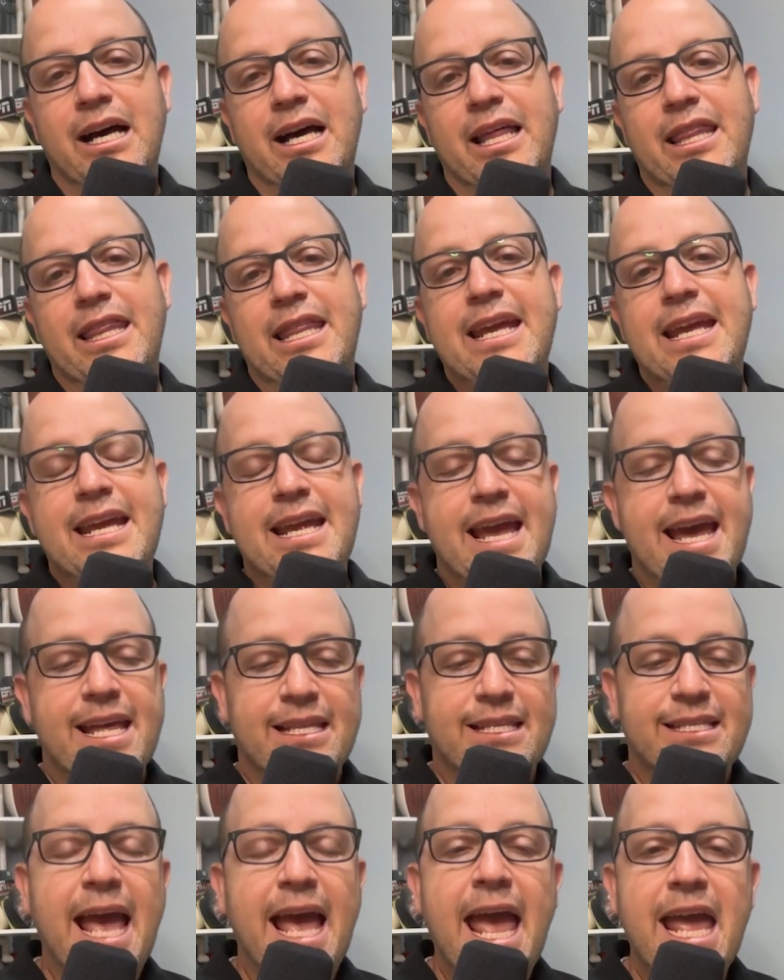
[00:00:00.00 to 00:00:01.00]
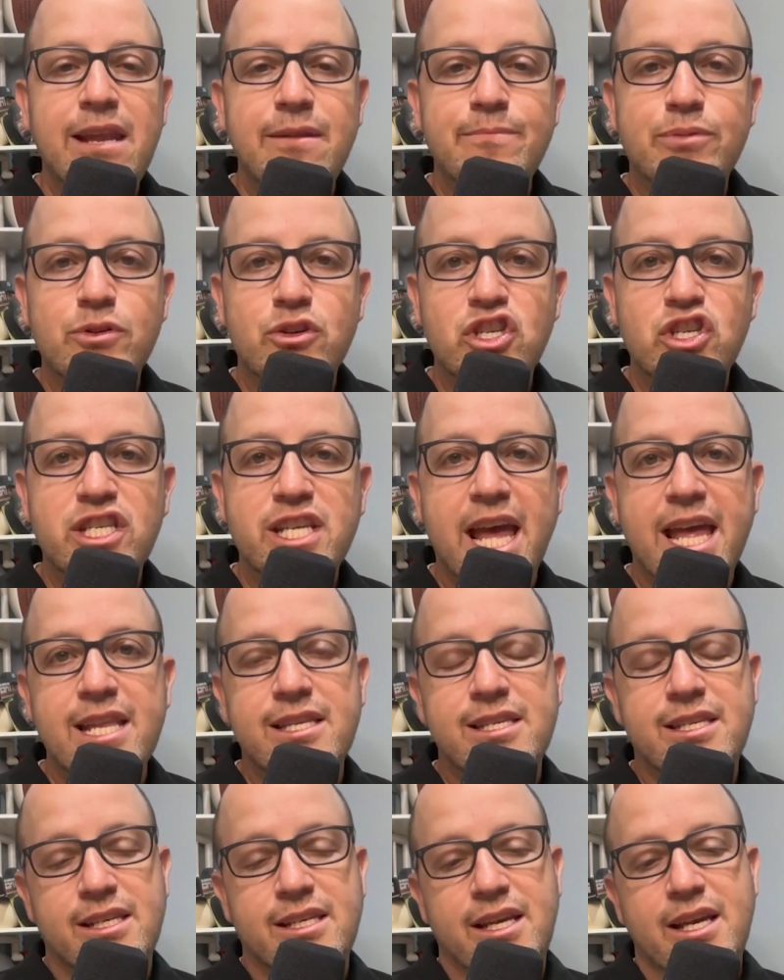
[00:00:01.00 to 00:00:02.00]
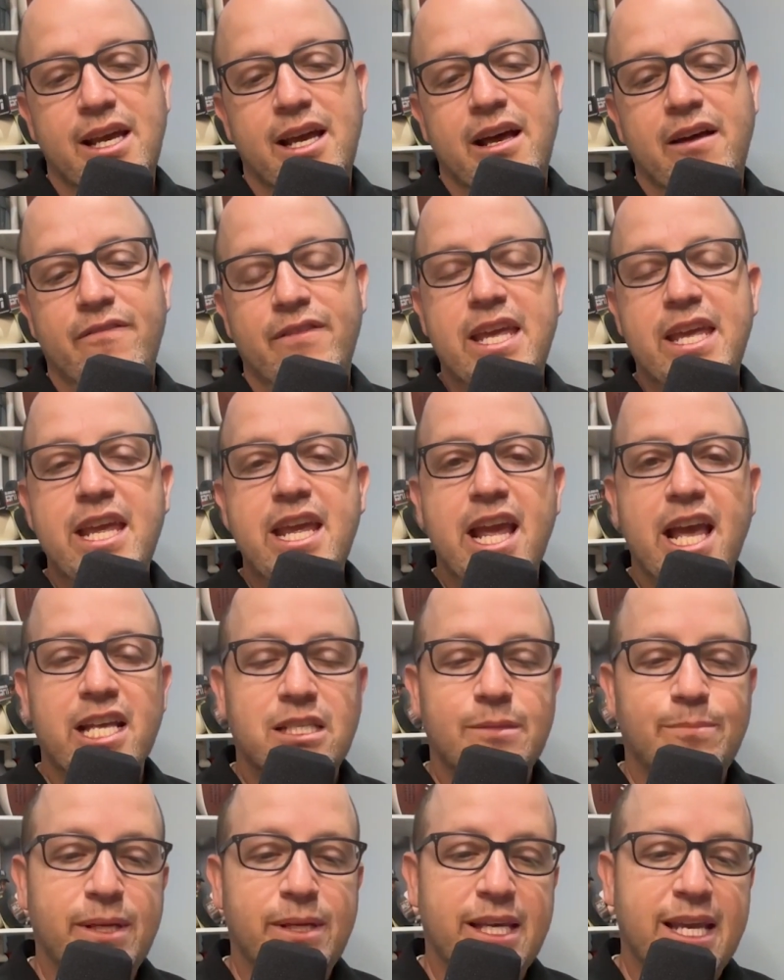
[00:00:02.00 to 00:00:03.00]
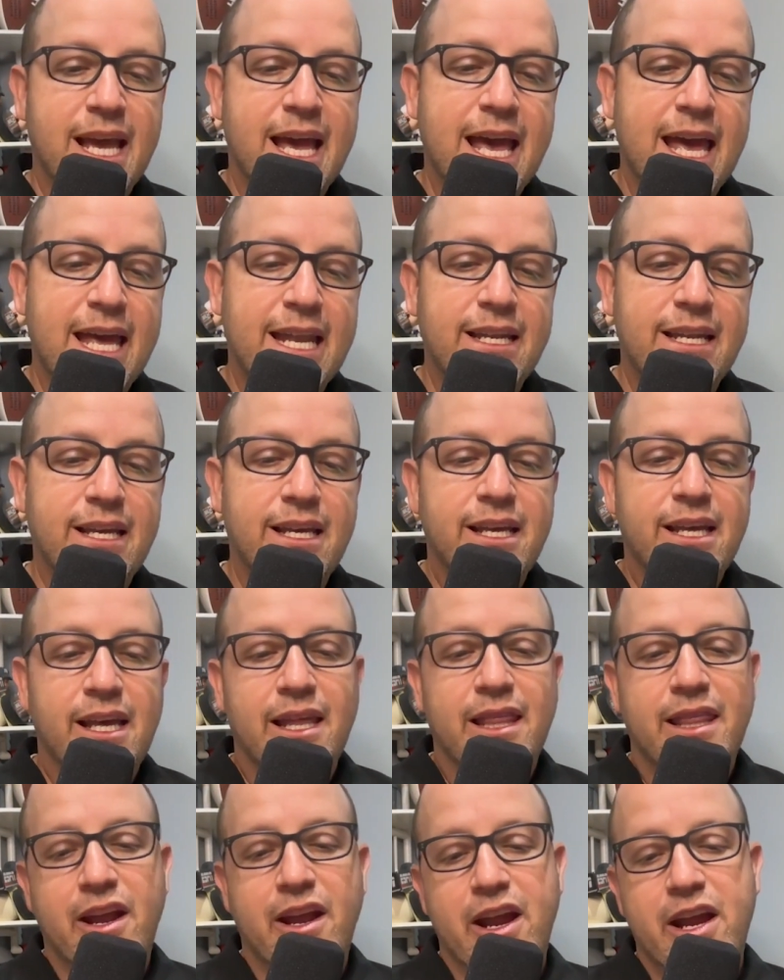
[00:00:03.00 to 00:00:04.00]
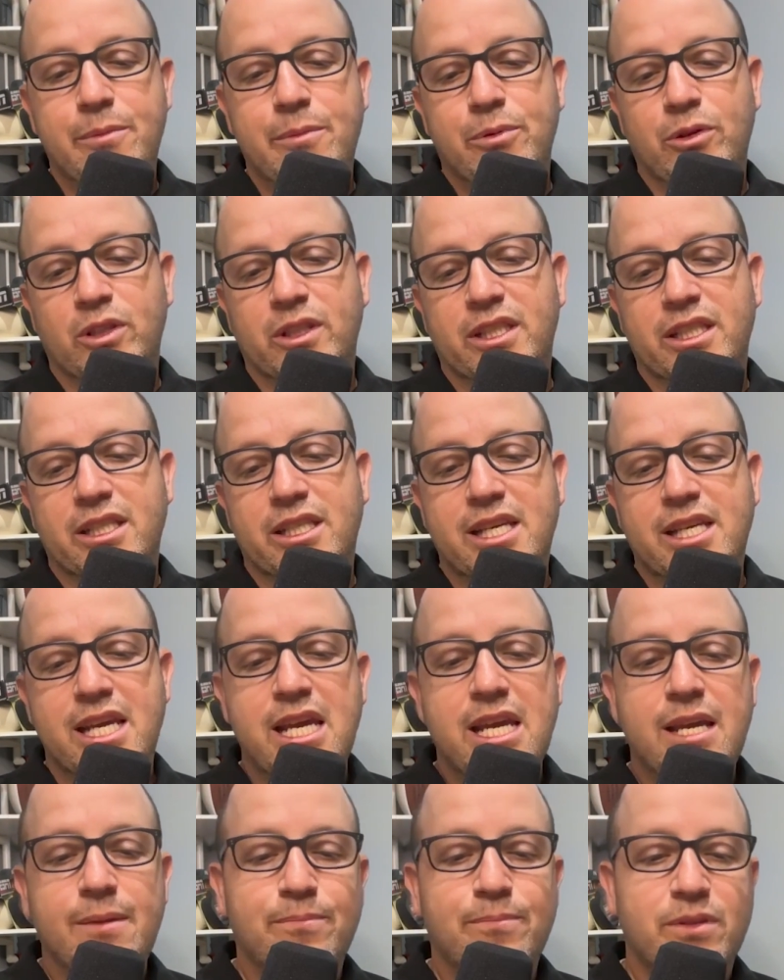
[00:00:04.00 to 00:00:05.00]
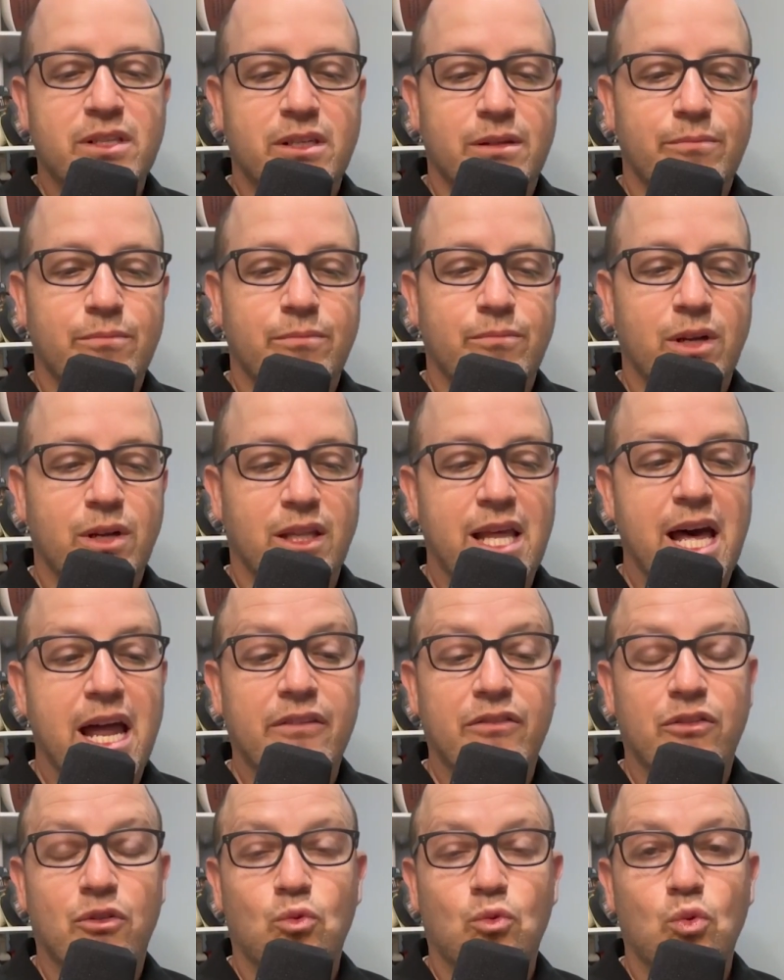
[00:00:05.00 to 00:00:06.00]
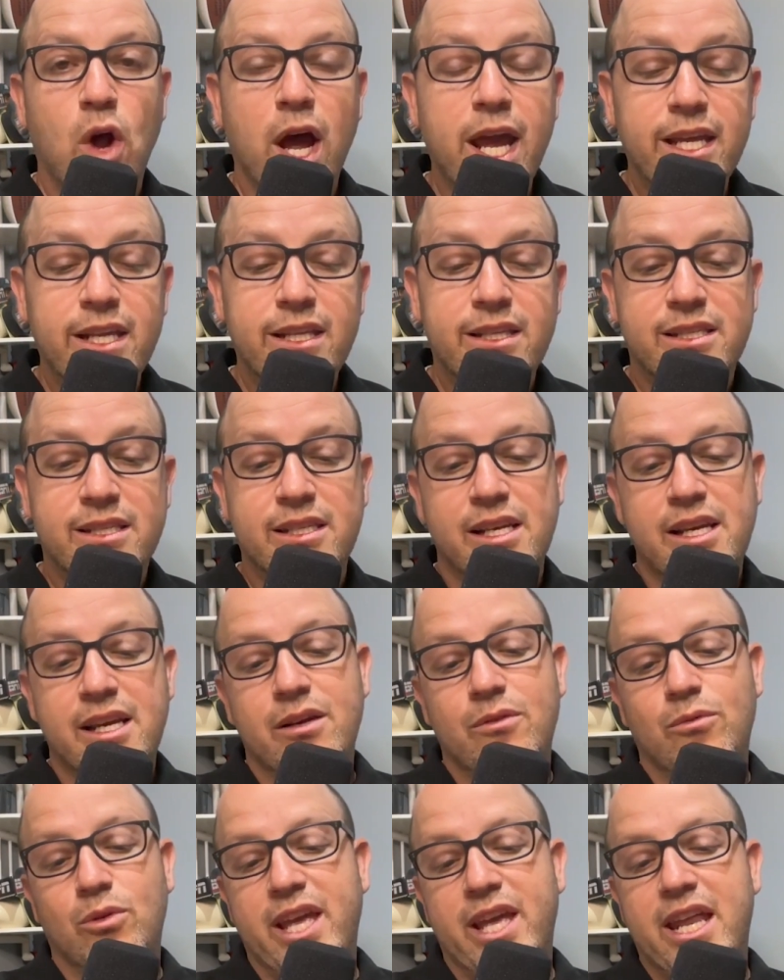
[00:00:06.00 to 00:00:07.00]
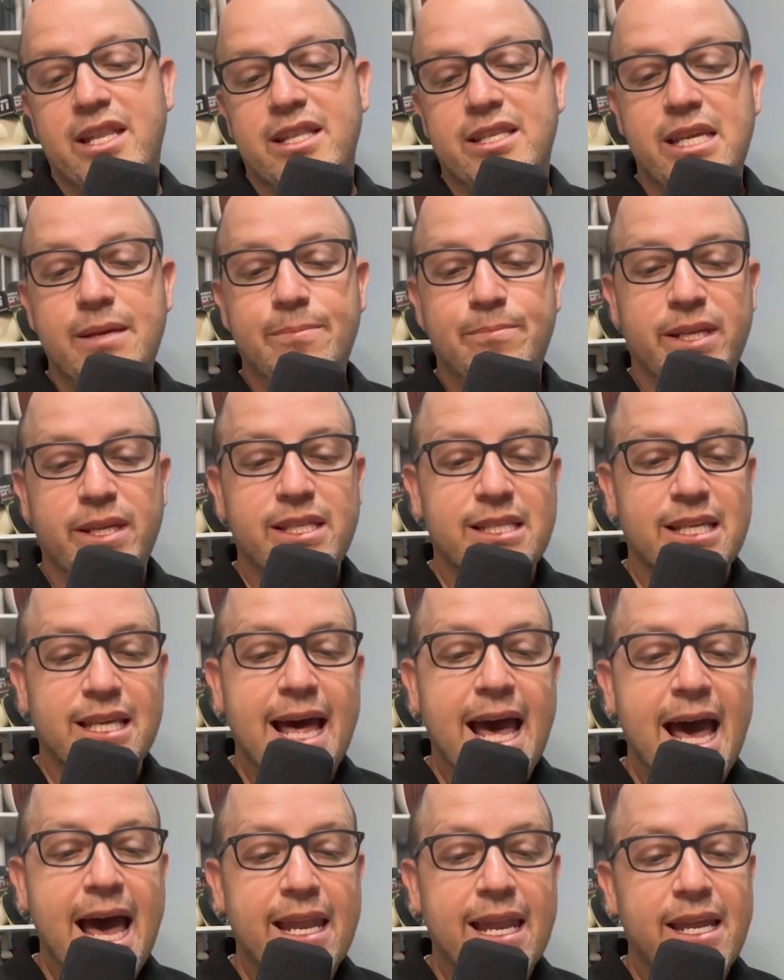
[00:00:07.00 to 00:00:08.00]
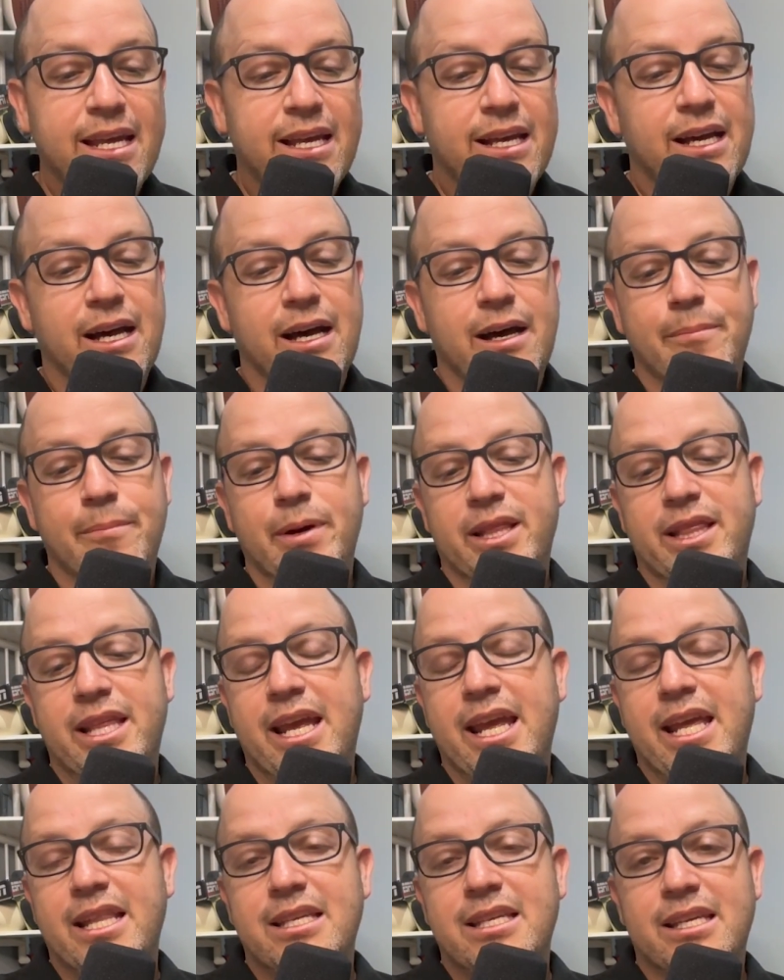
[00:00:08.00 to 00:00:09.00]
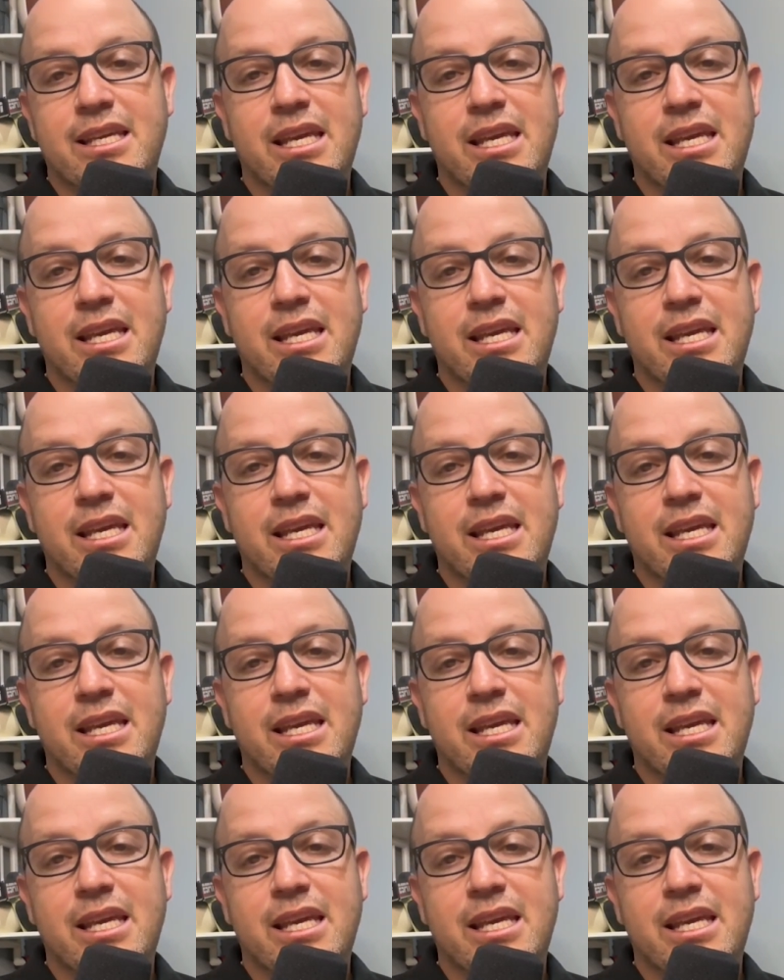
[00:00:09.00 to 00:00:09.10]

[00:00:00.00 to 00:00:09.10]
They get 10% of ESPN. They're able to keep a lot of the rights. We'll get deep into that, but they get to